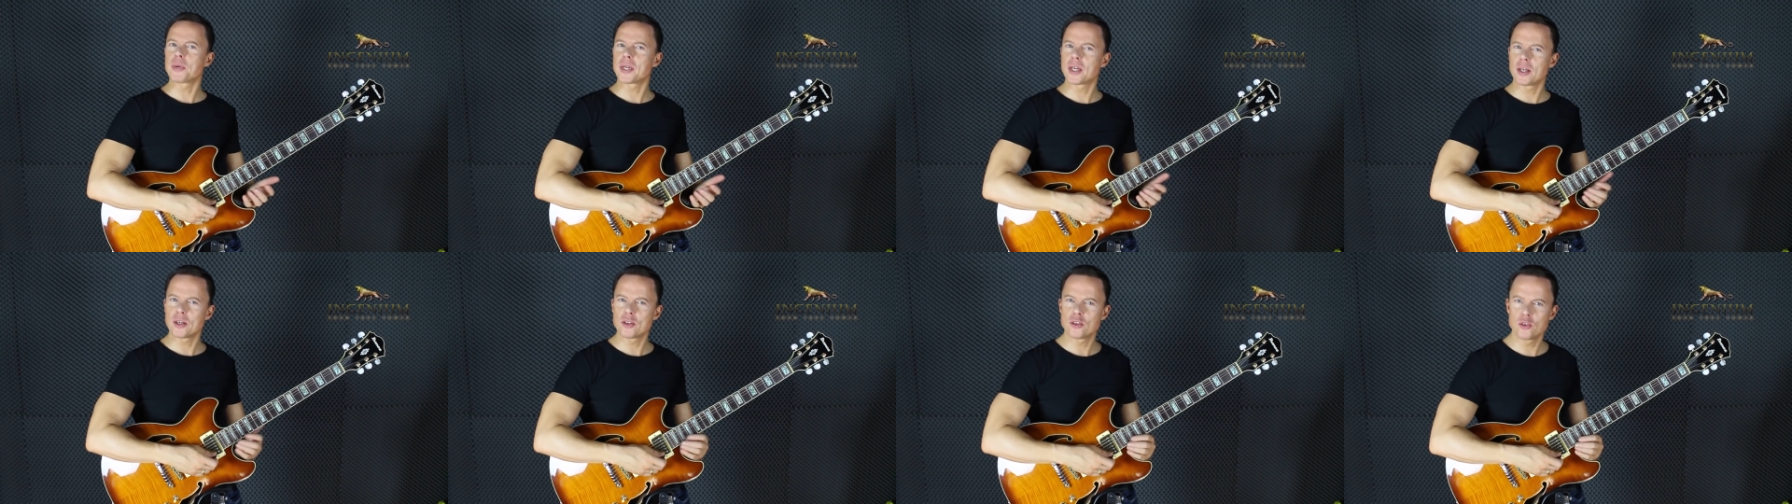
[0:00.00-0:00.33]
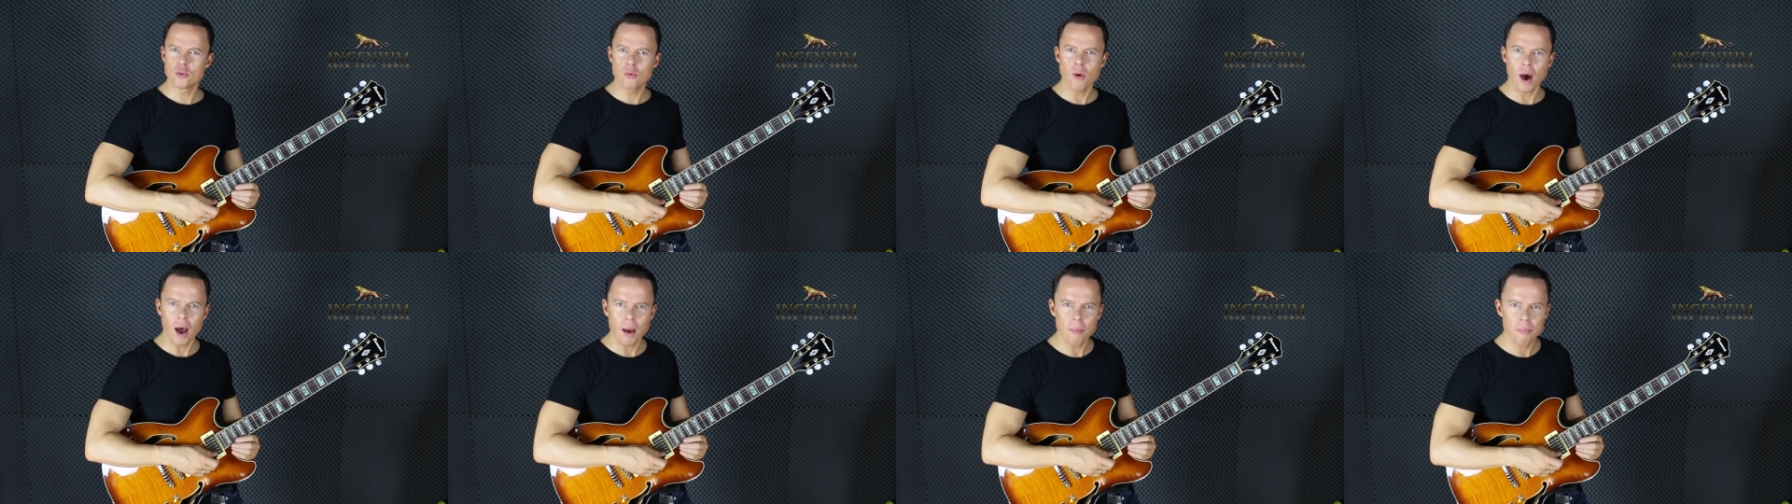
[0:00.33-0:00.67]
because
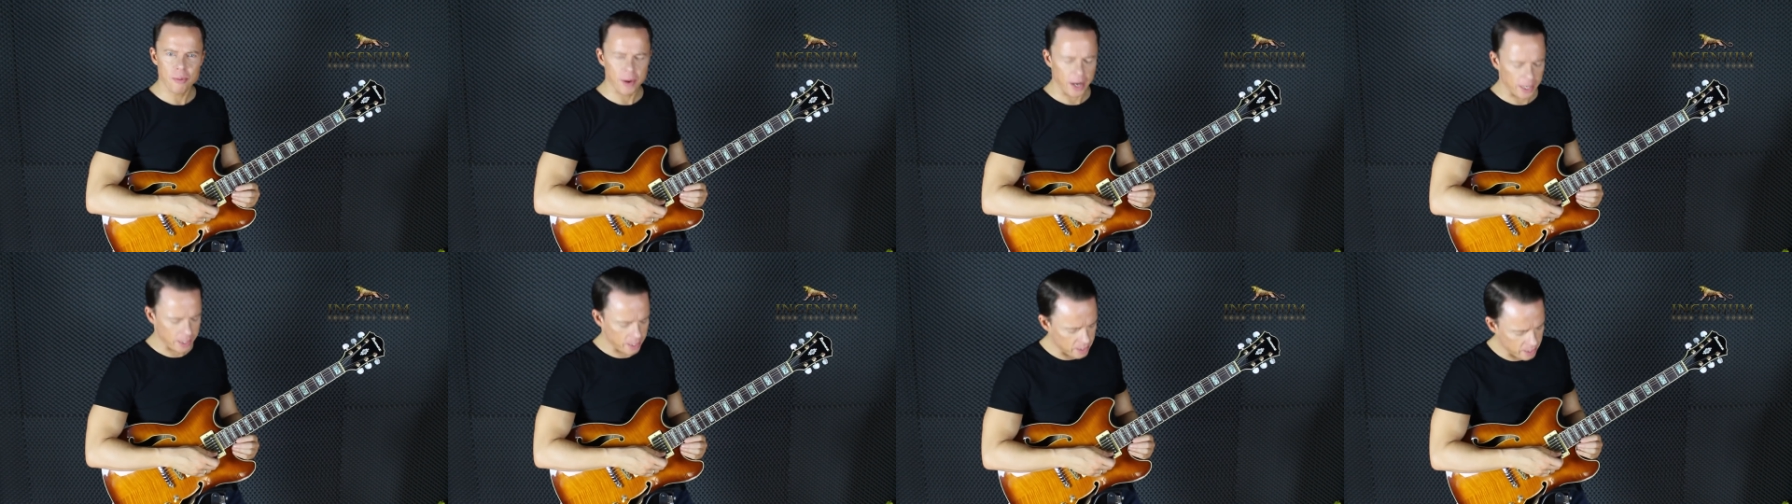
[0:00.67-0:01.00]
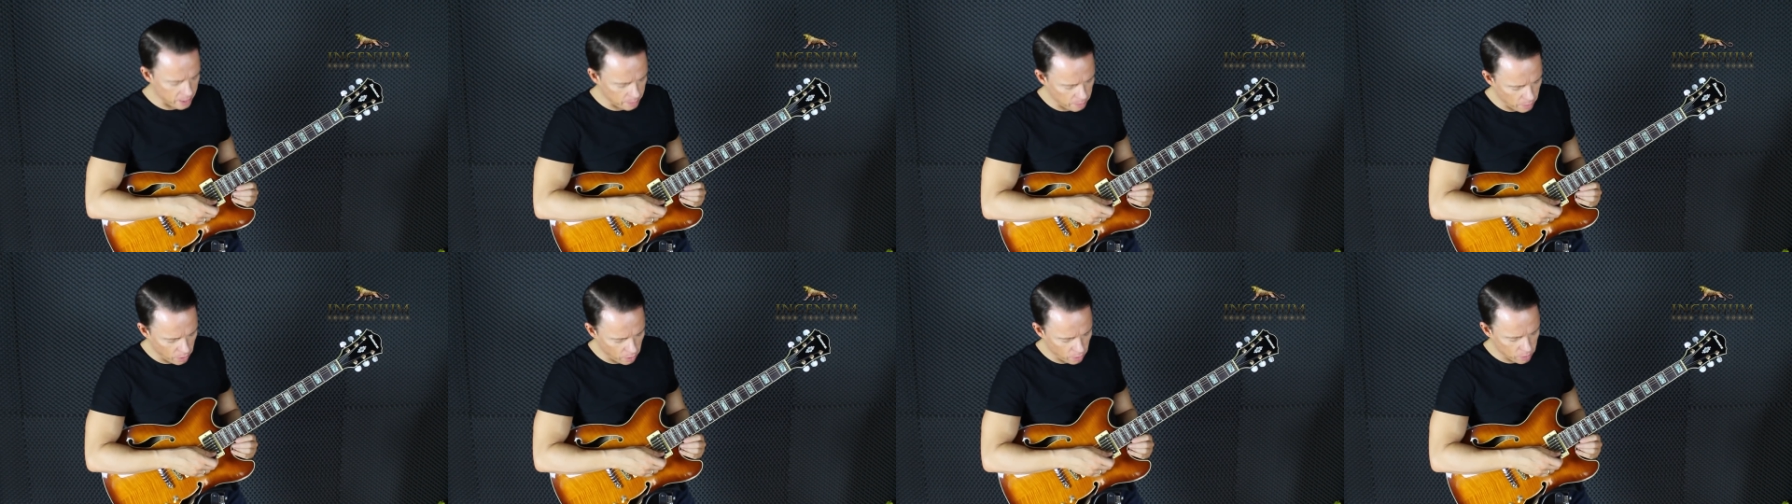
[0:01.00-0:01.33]
you are
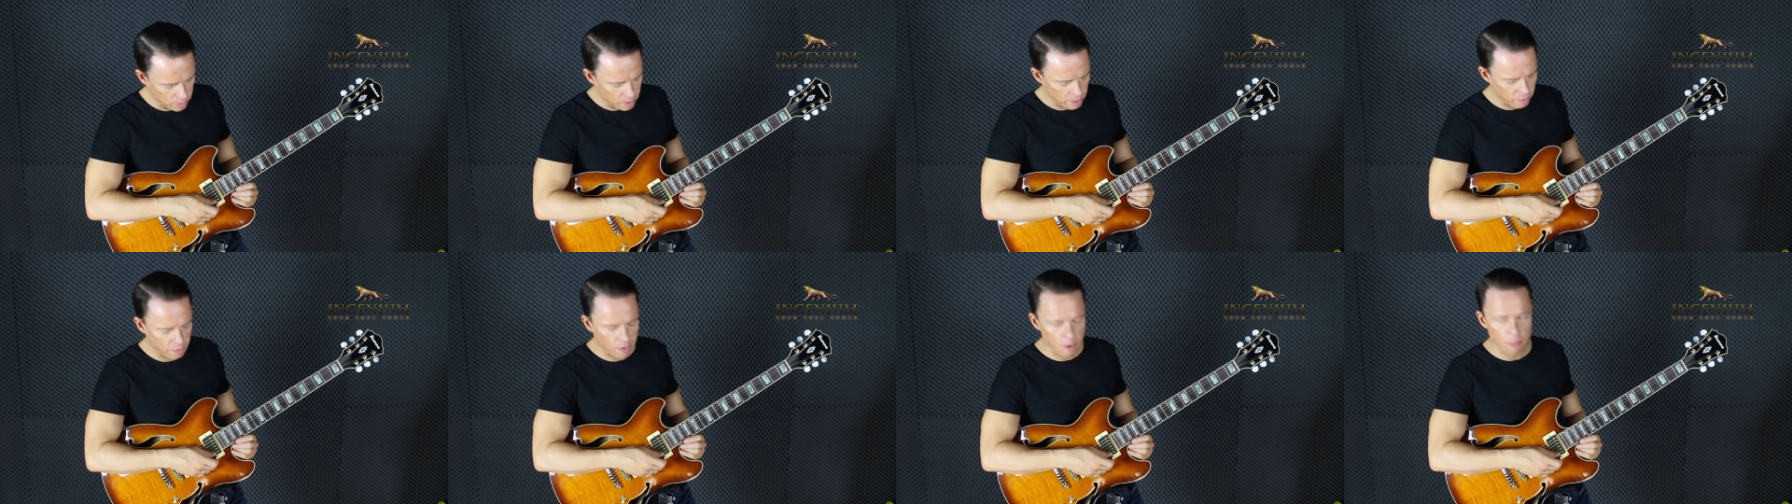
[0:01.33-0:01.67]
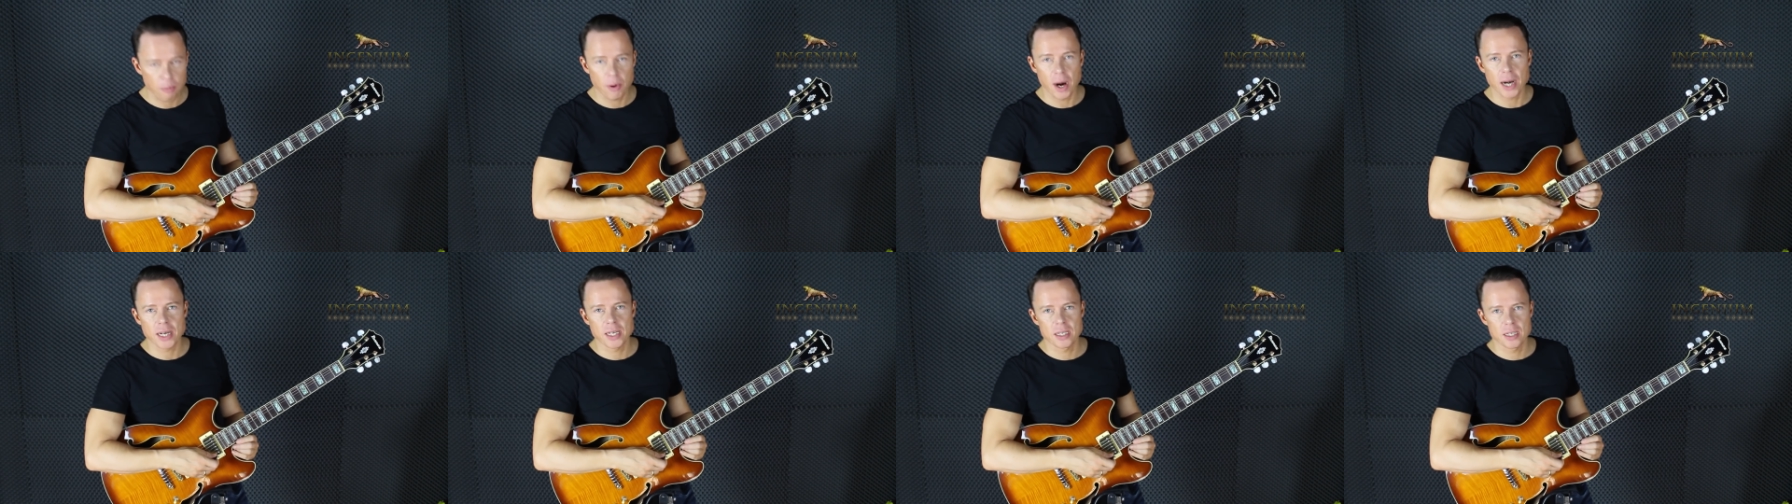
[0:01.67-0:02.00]
practicing modes if you're
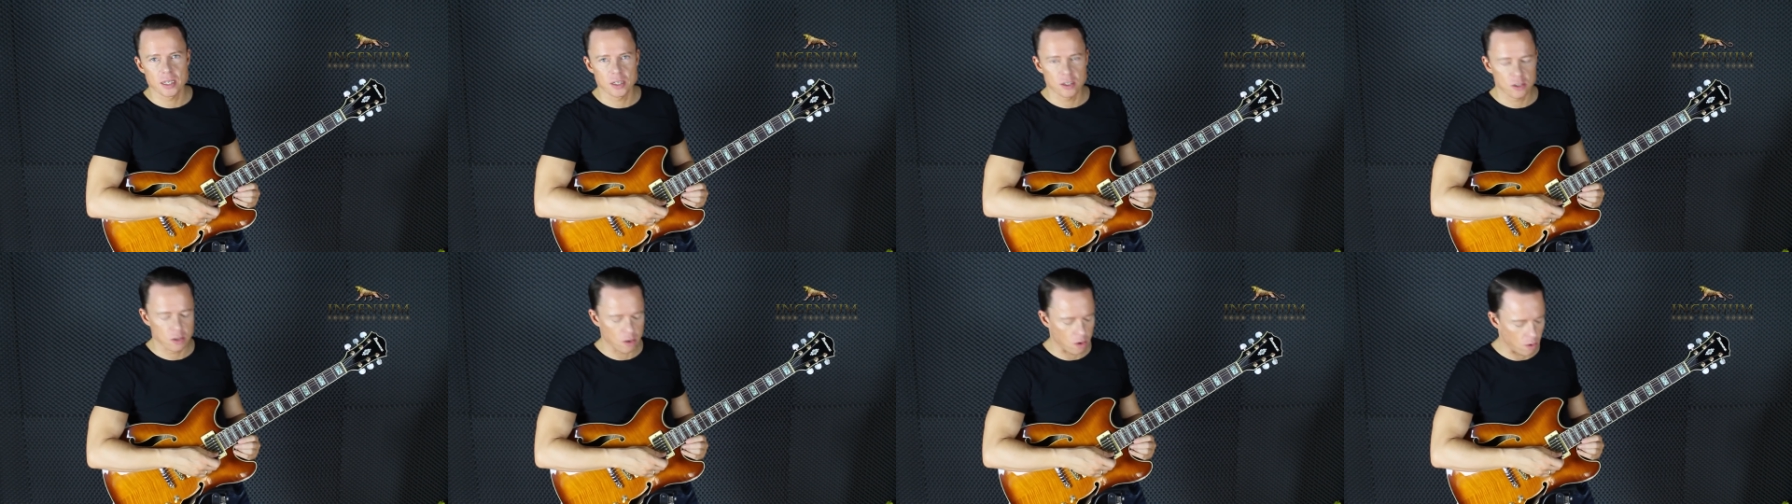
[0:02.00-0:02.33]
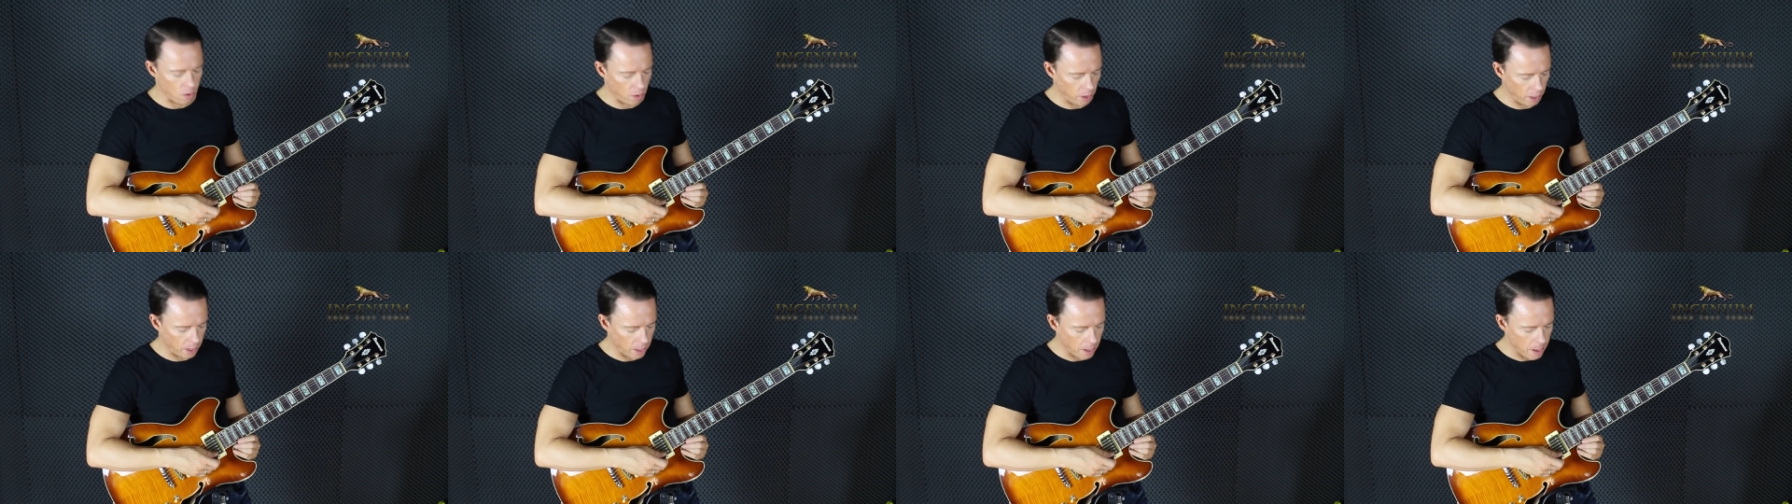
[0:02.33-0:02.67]
practicing
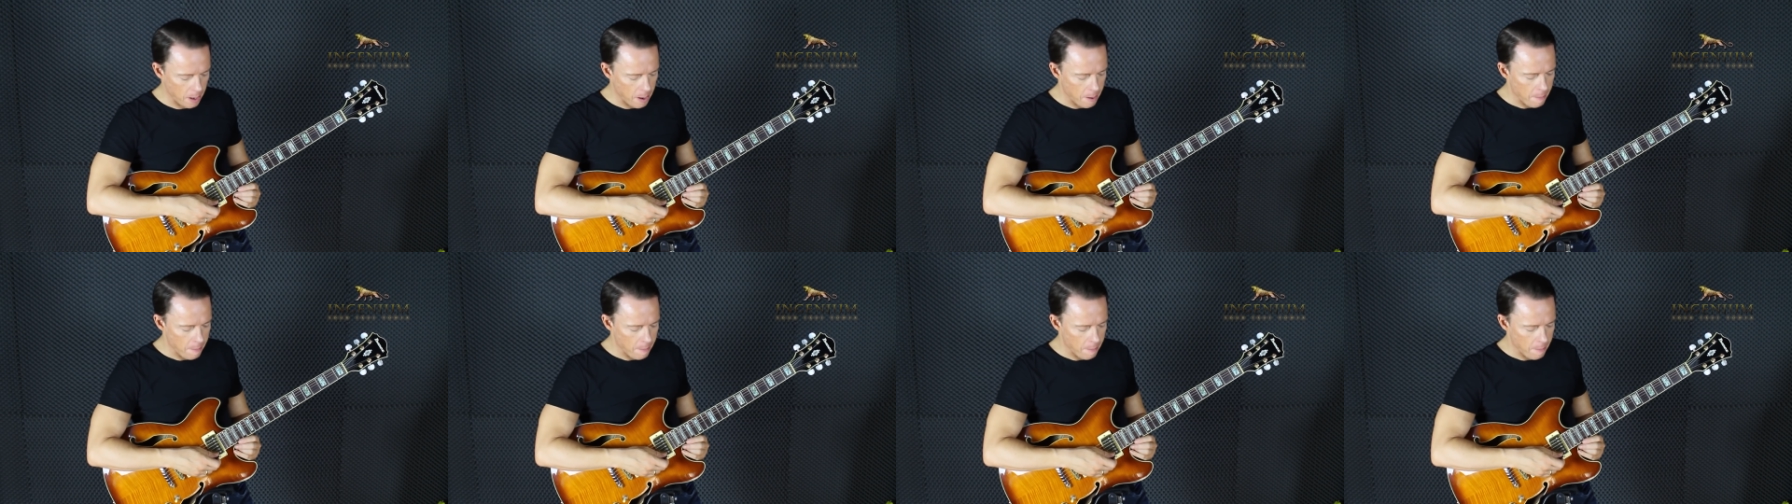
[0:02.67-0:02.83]
soloing.